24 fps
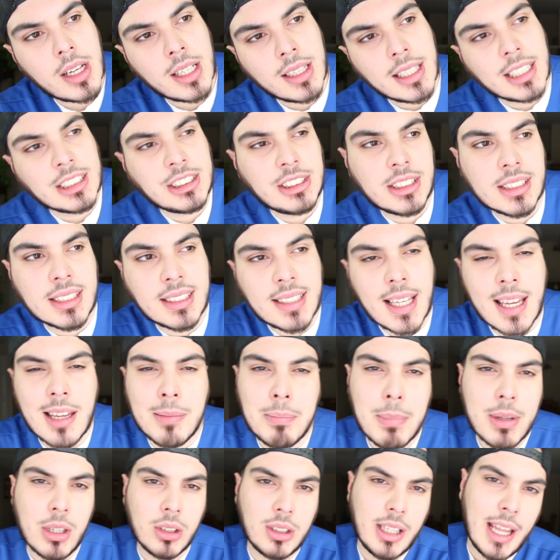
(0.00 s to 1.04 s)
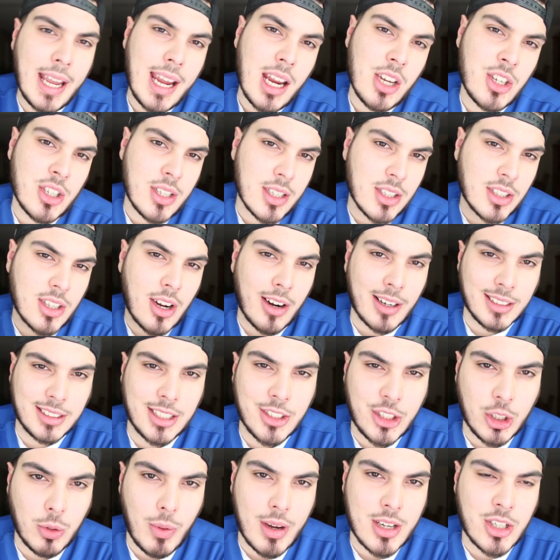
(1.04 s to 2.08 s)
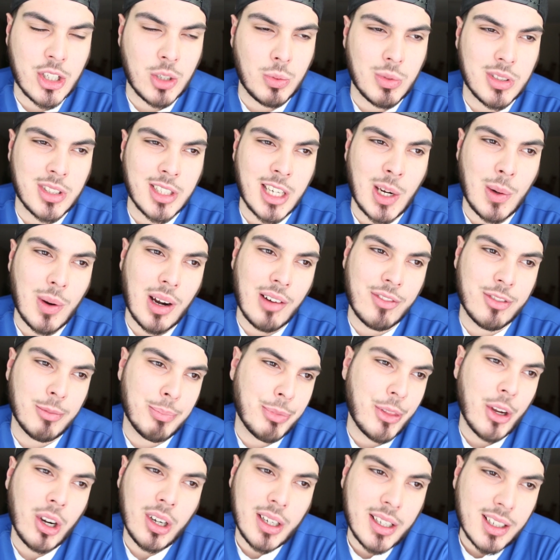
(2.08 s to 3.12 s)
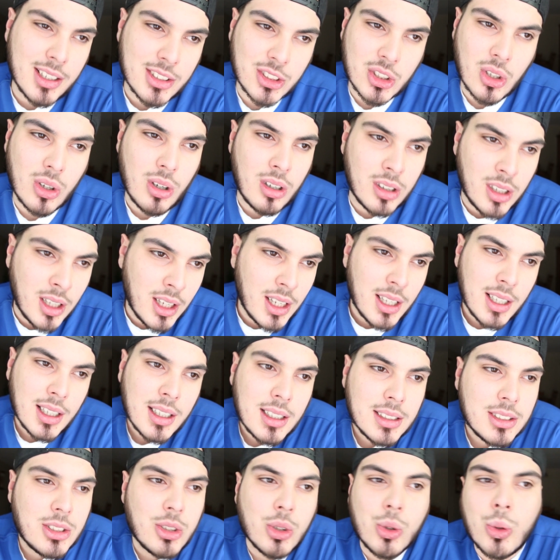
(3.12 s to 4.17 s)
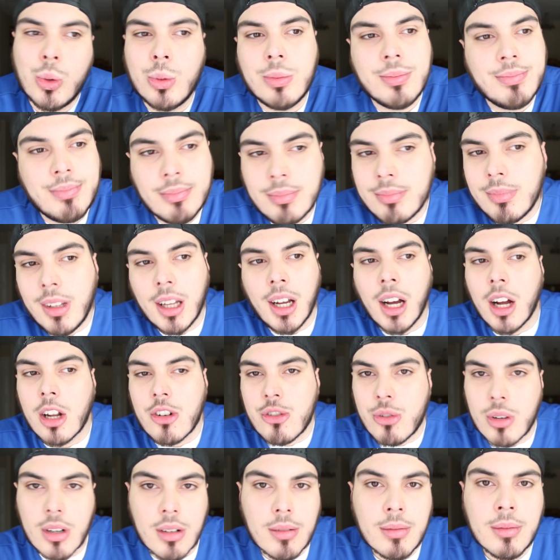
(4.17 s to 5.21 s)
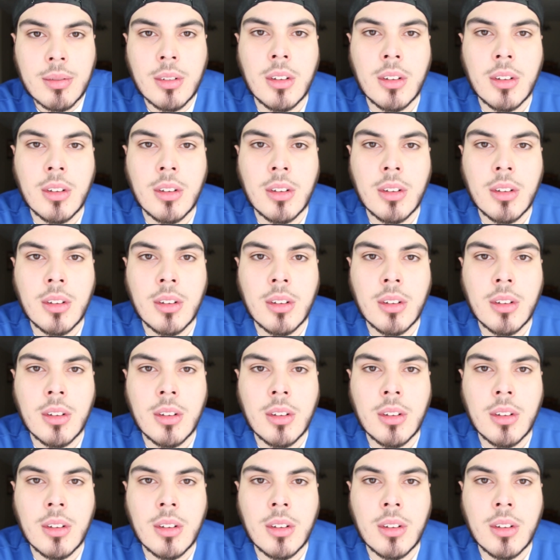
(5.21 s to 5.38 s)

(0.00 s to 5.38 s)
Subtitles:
And let's just say middle-aged in this current situation was anywhere from 30 years old to 100.